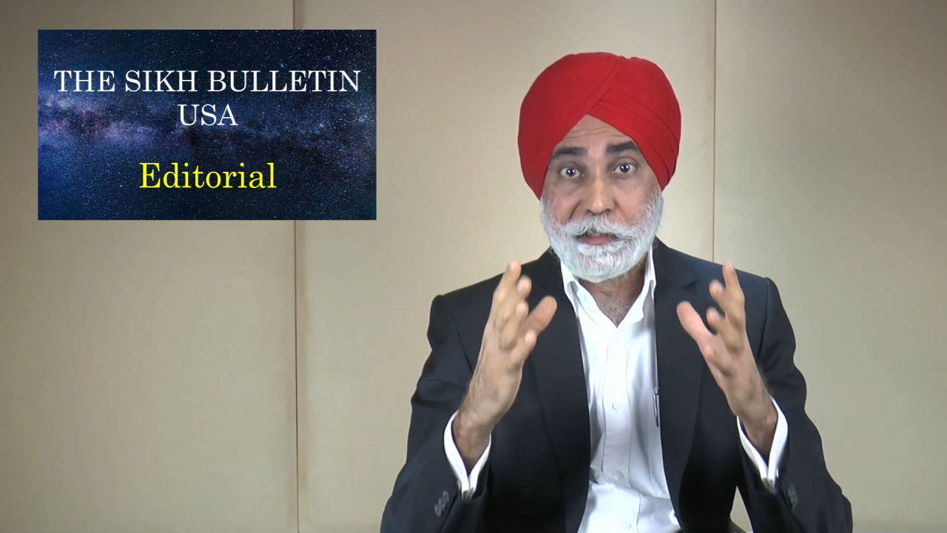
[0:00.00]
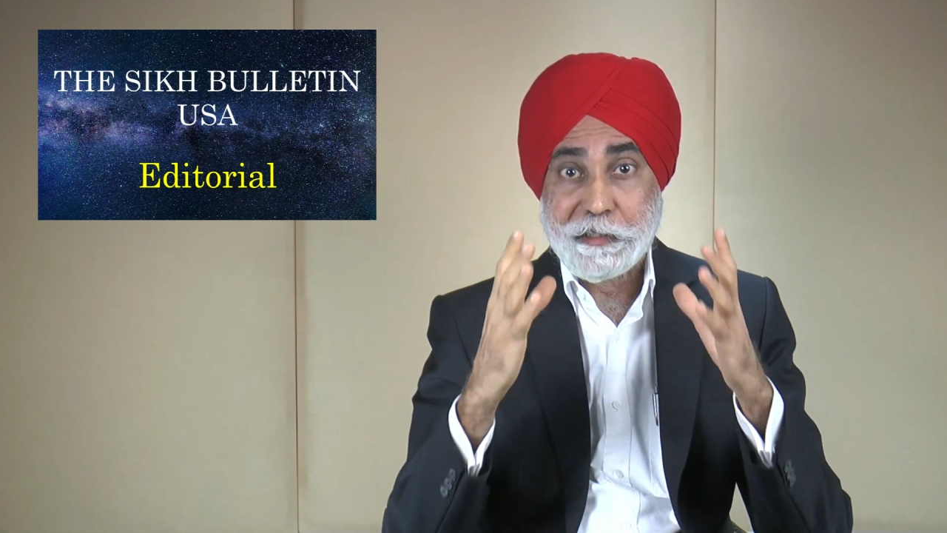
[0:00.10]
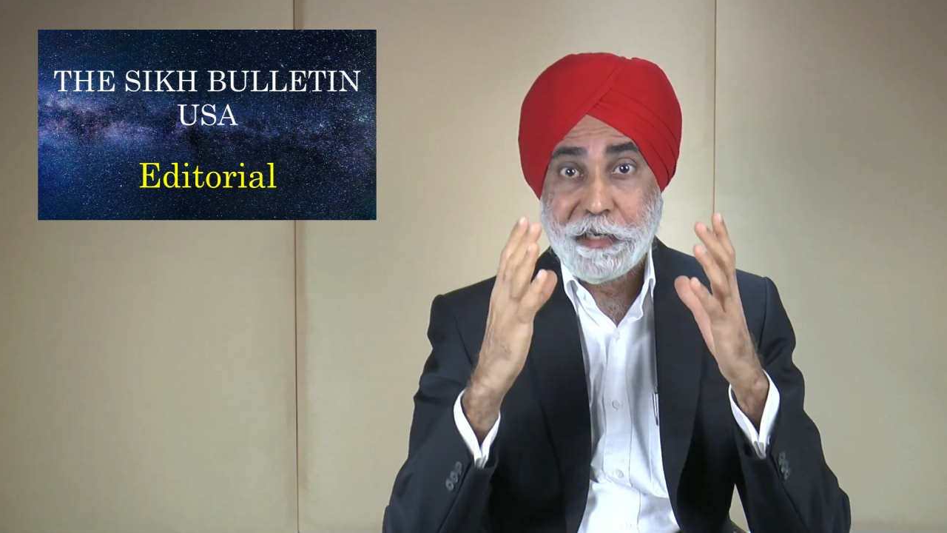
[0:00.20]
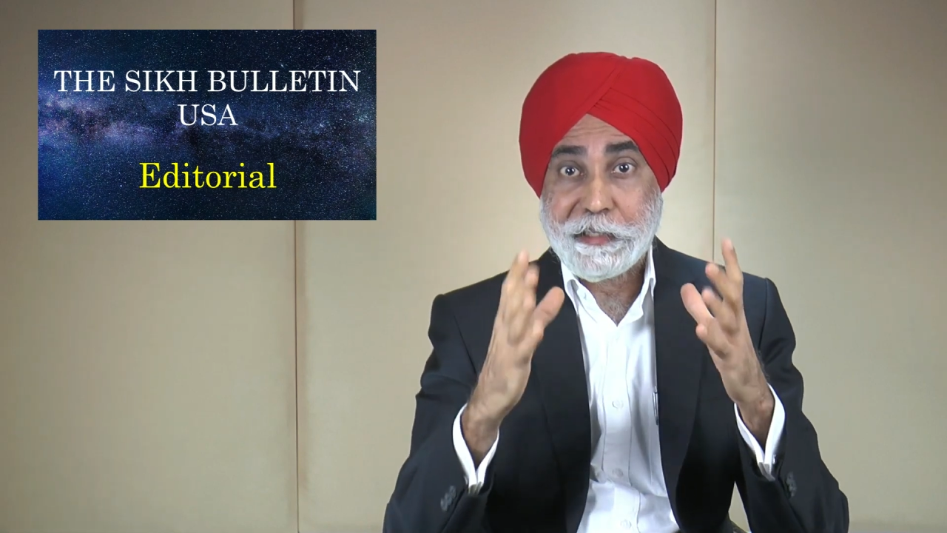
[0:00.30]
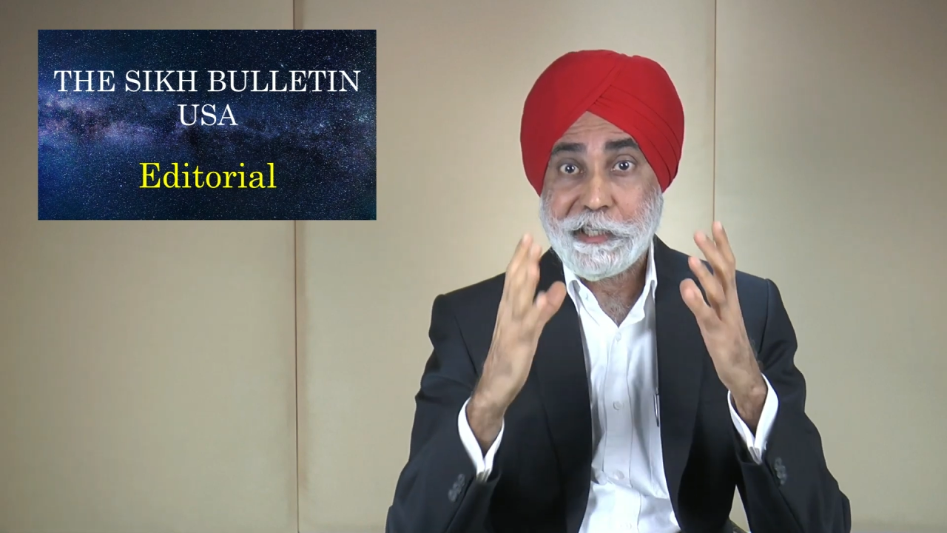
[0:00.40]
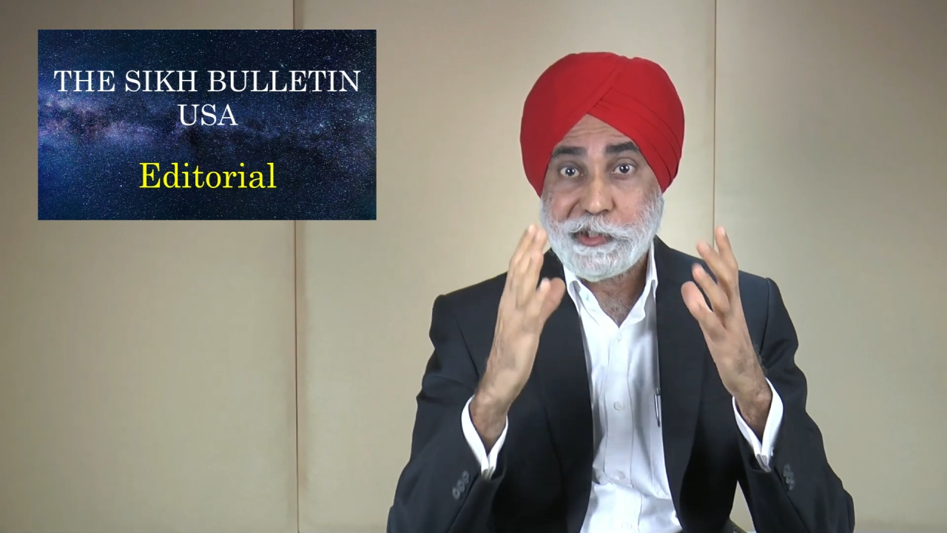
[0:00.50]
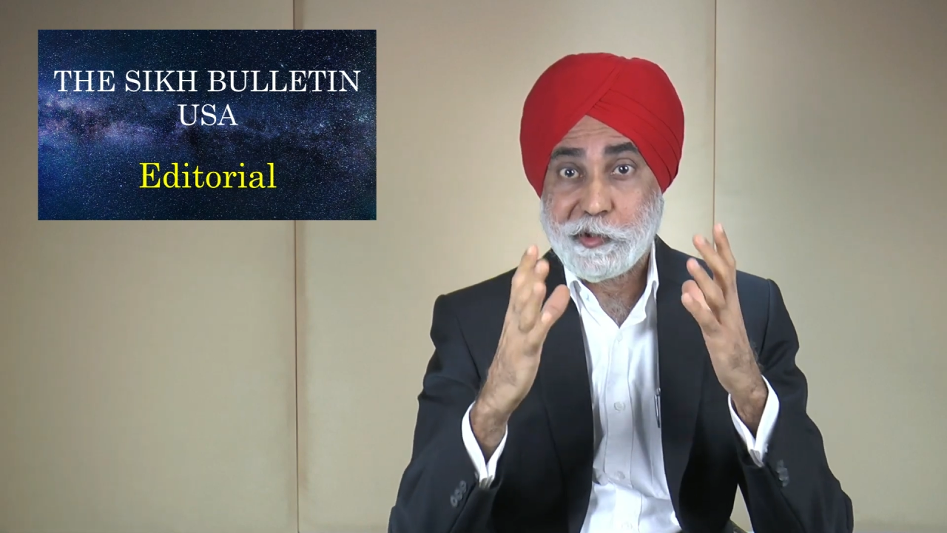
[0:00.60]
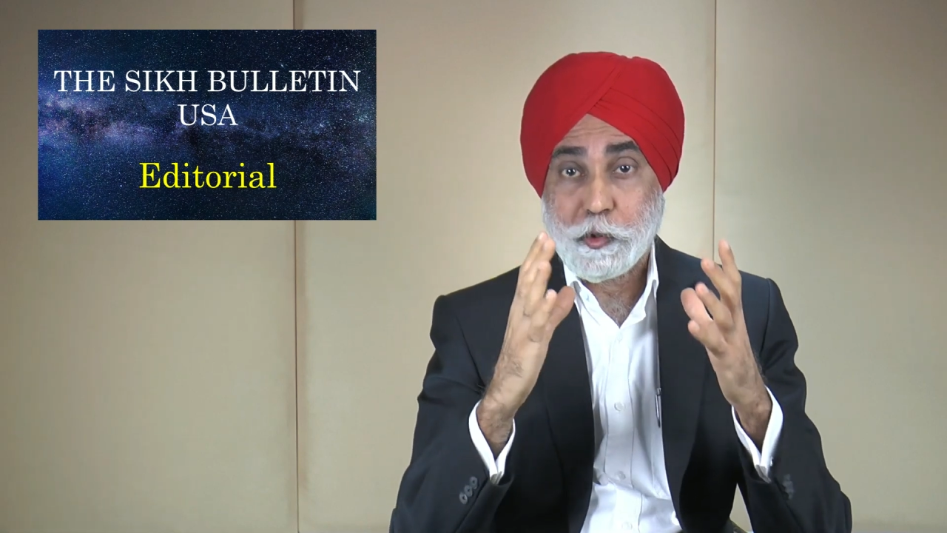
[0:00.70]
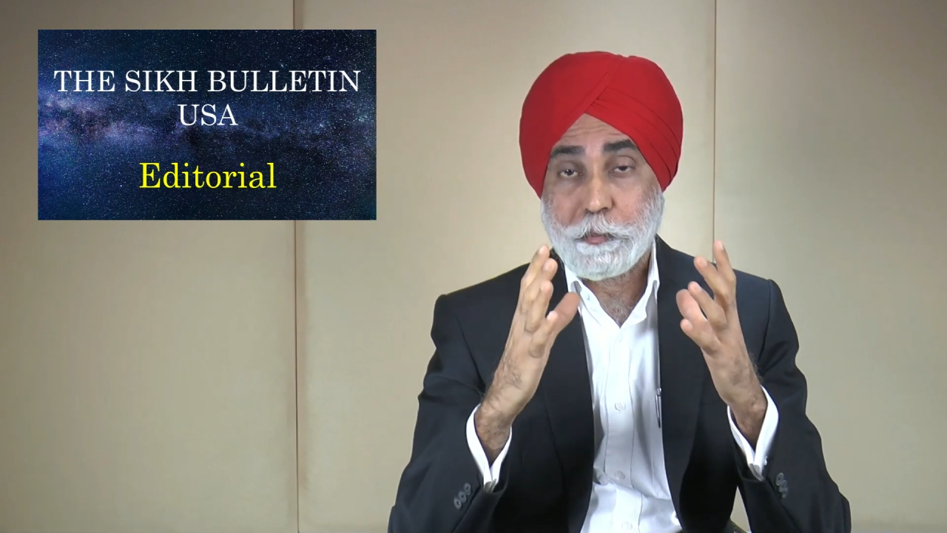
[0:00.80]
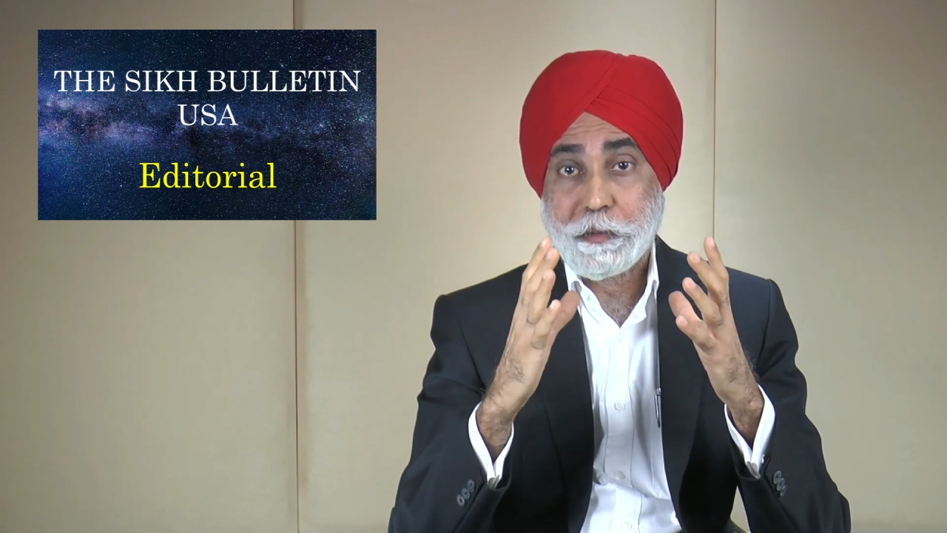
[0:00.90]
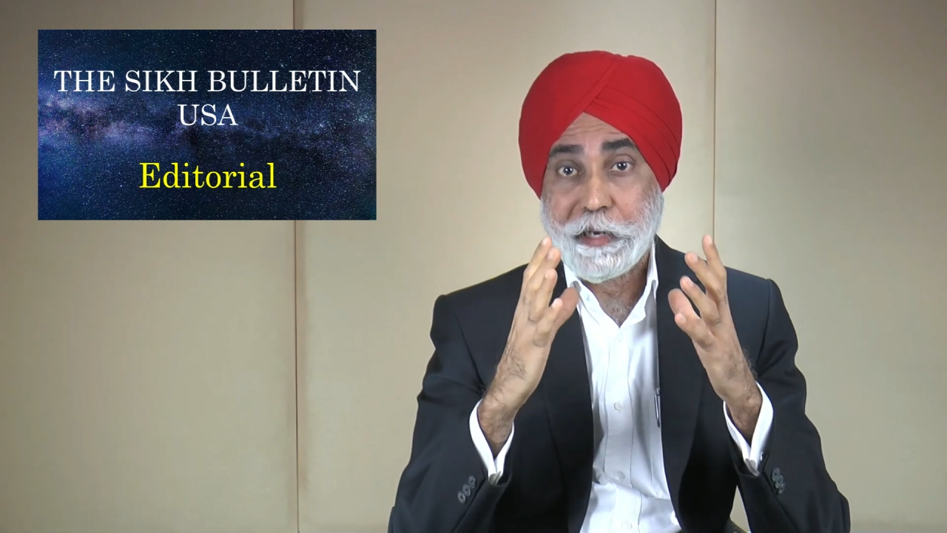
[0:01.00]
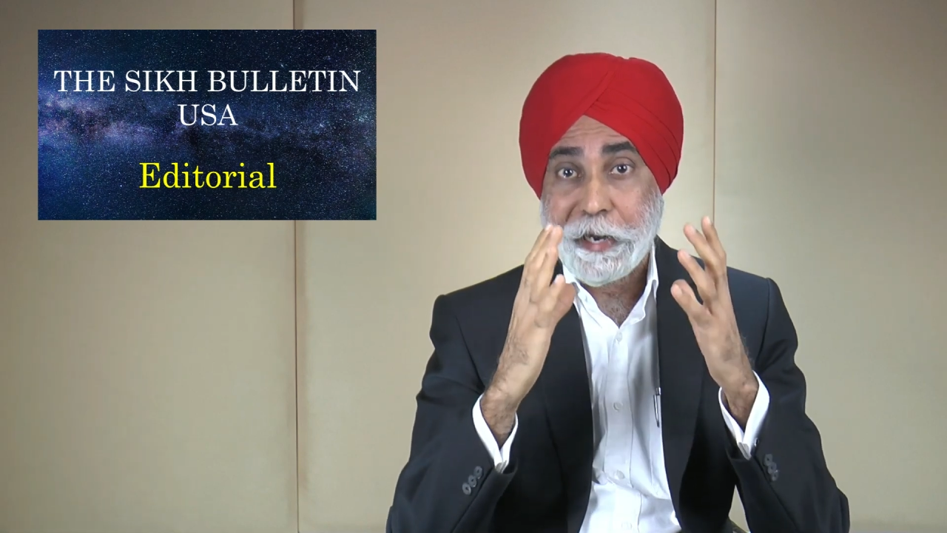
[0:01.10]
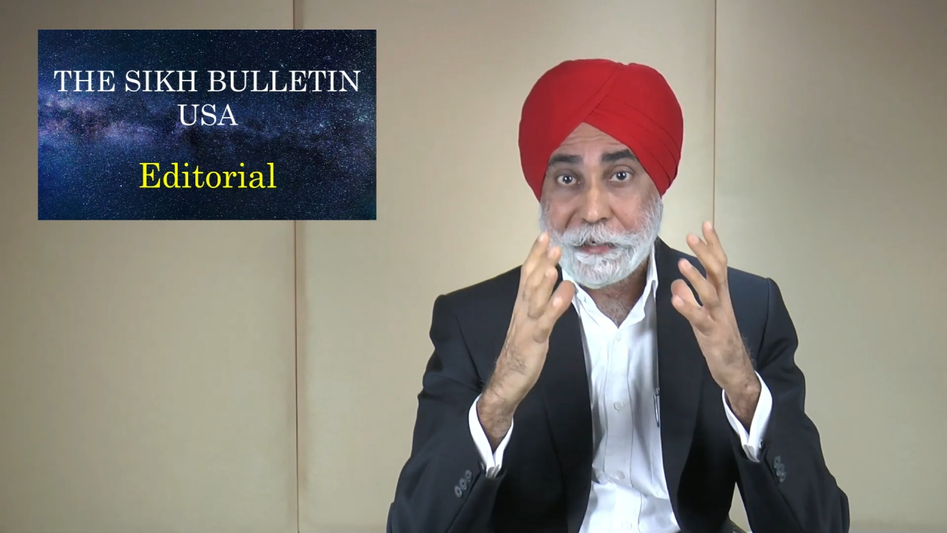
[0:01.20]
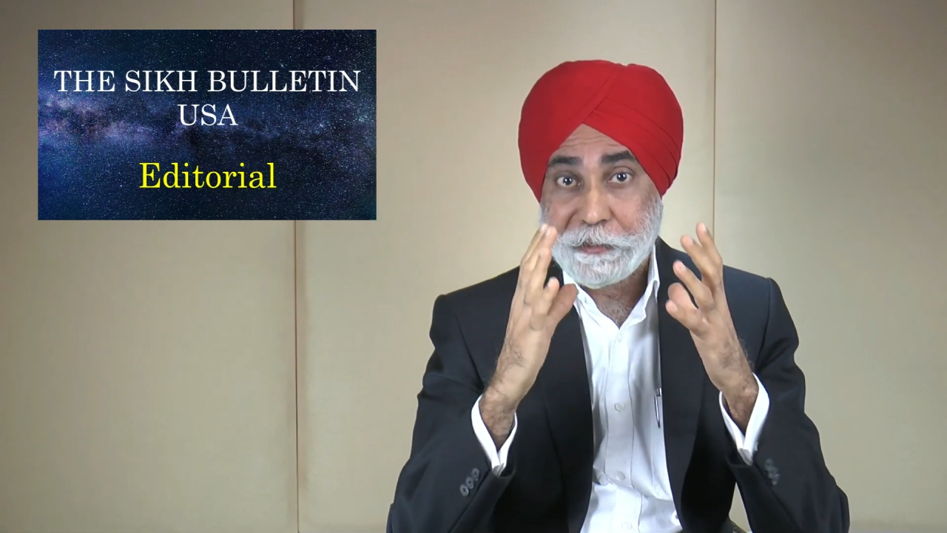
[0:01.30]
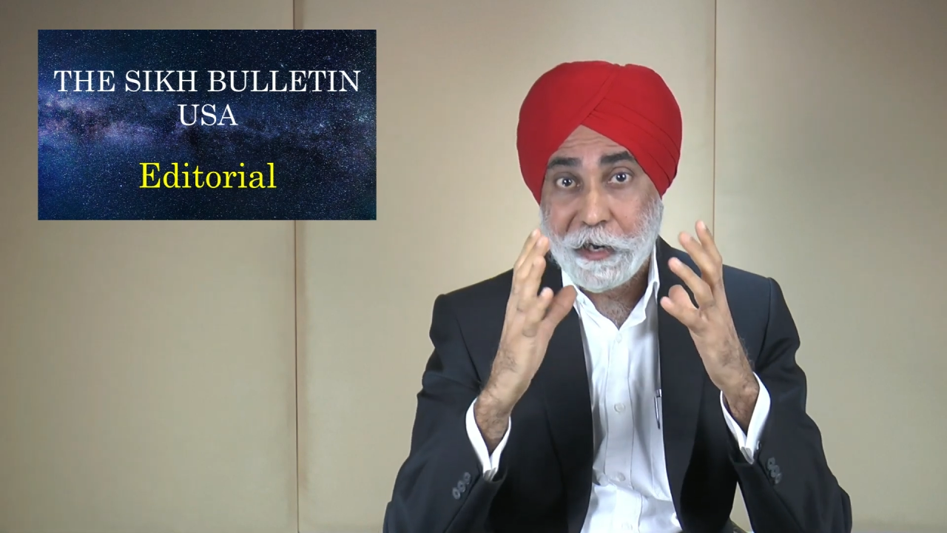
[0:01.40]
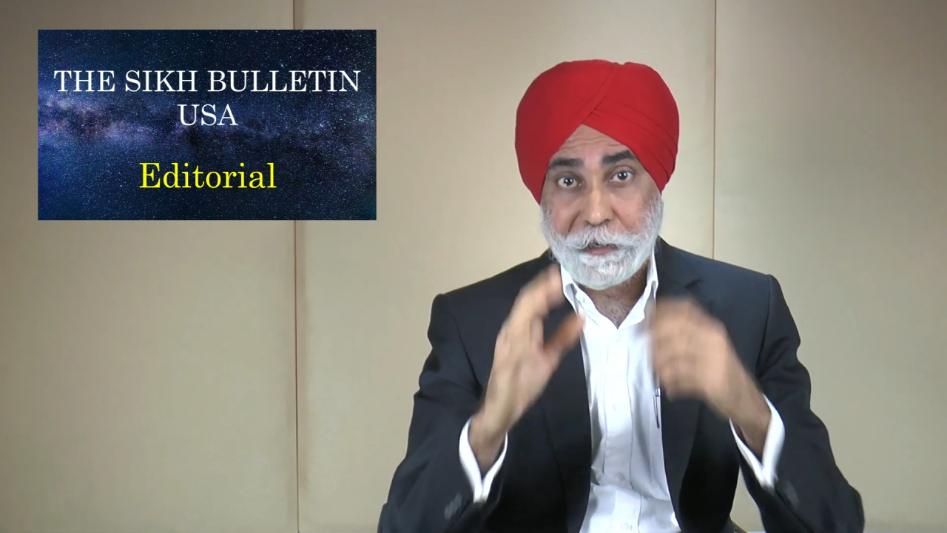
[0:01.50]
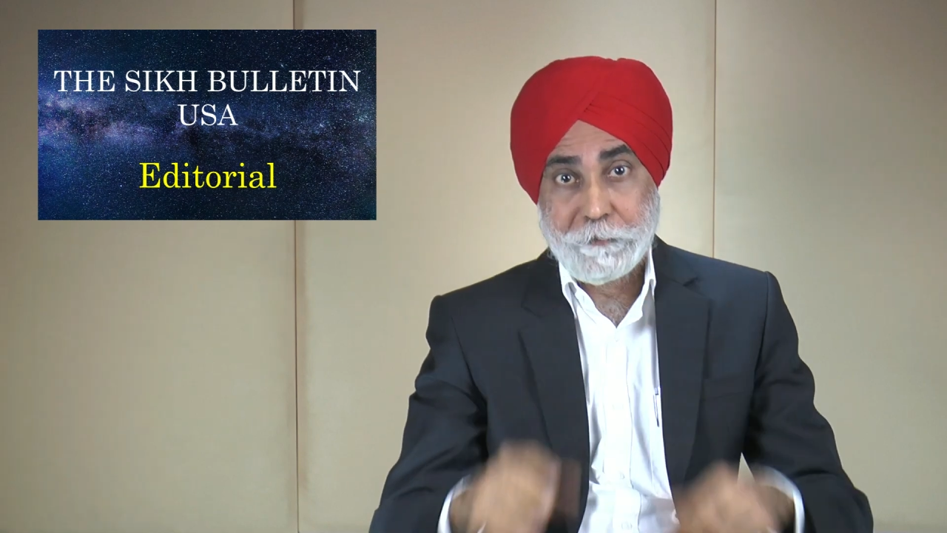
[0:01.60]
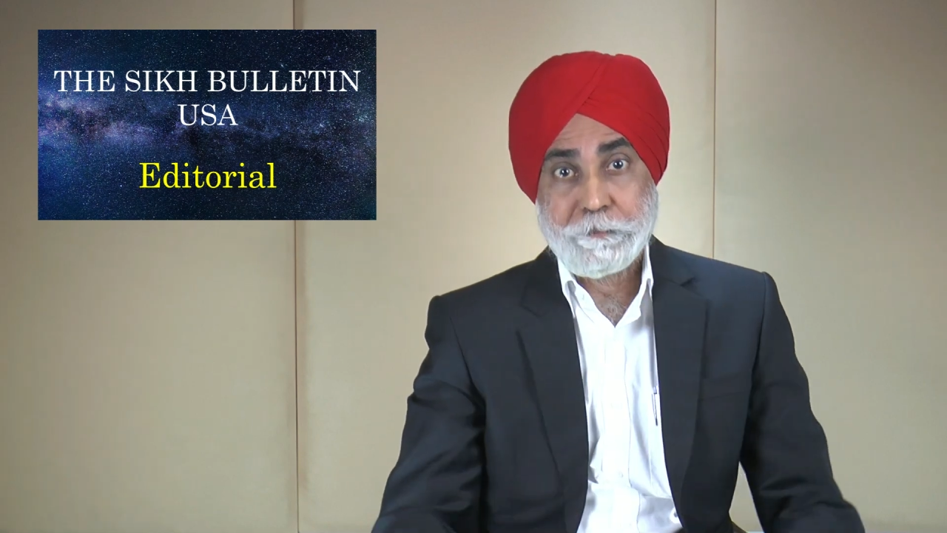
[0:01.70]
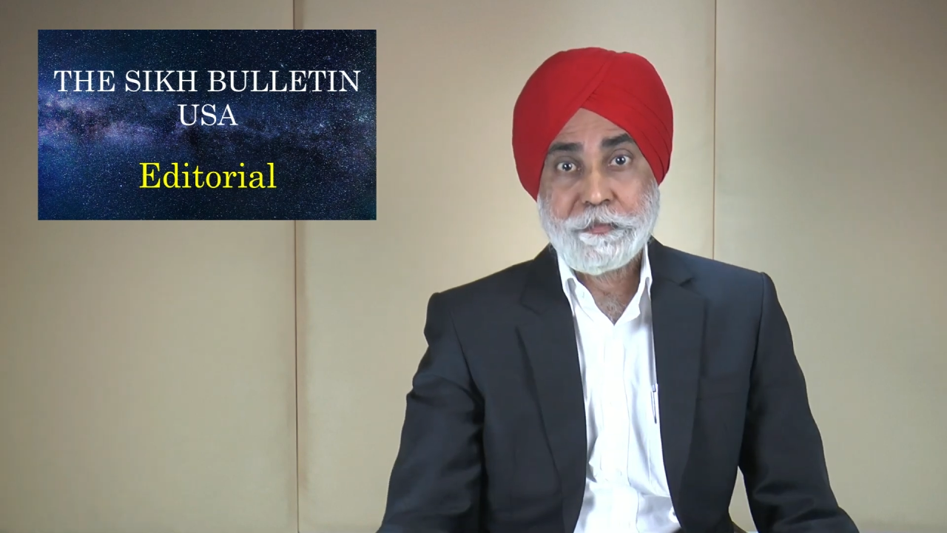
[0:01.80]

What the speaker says: that this group had done.